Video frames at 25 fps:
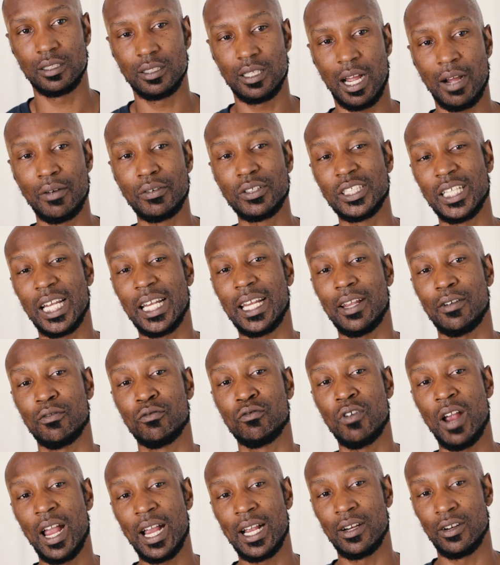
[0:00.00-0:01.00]
I would check it
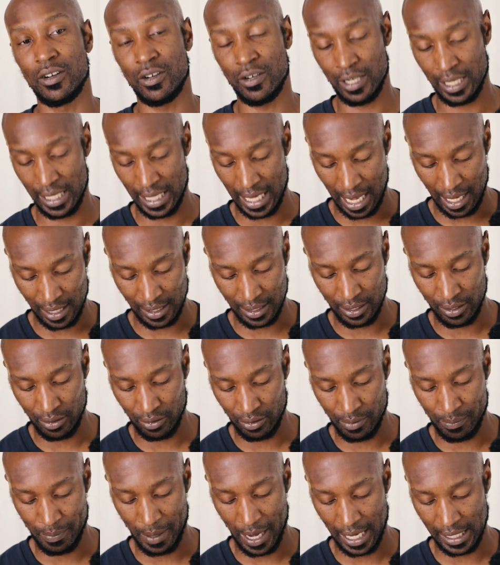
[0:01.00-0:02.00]
regularly
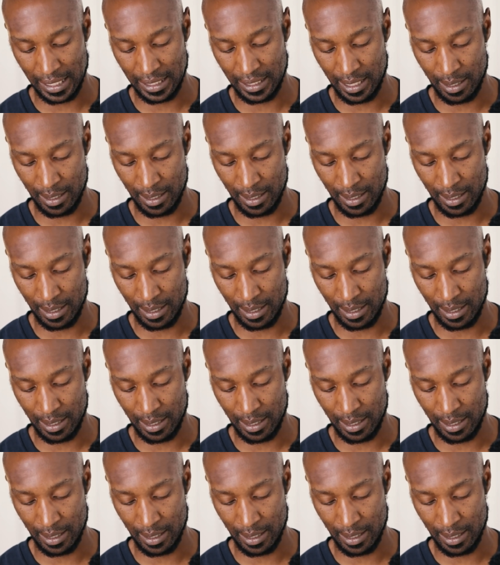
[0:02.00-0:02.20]
until the body